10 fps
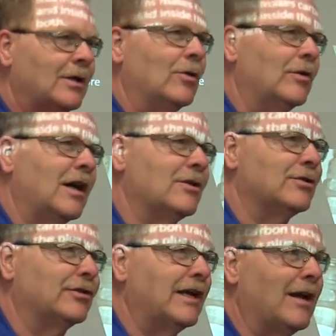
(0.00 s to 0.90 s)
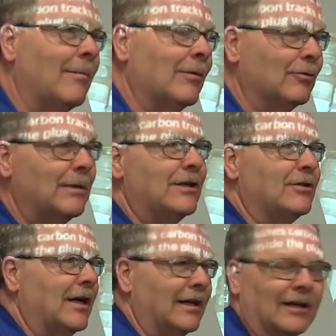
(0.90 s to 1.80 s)
you know, dodge the SAM that was being
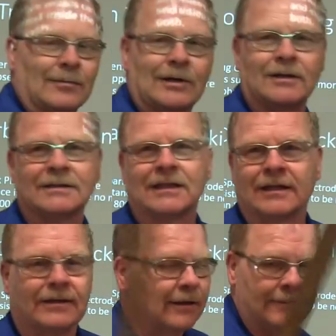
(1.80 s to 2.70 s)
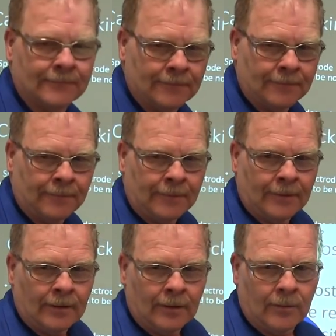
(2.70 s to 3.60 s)
shot at them, you know, that kind of
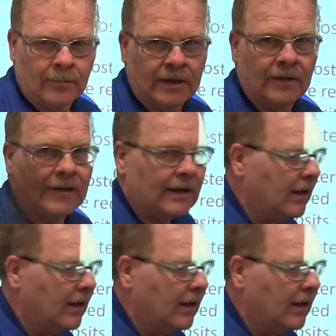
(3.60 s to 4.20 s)
thing. But that